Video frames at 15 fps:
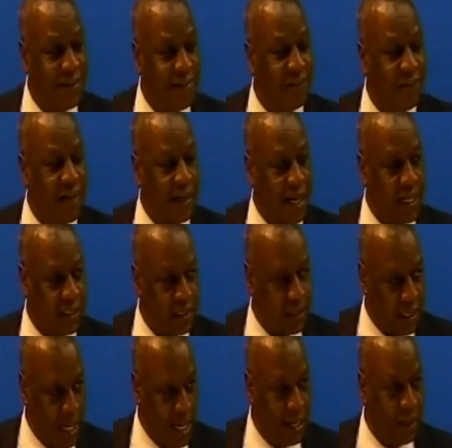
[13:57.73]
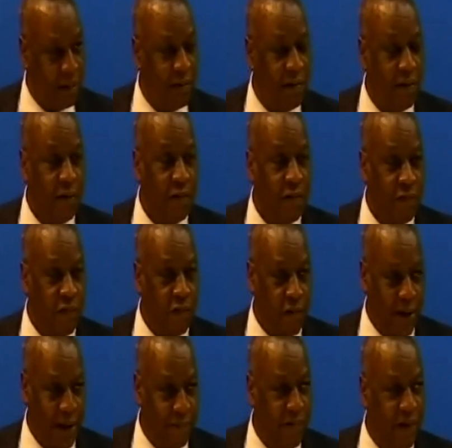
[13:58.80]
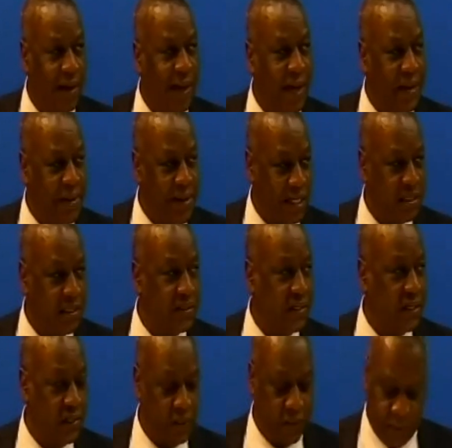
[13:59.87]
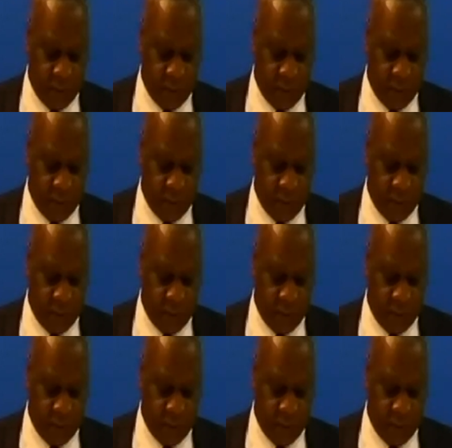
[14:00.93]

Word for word: the rationale for having a national security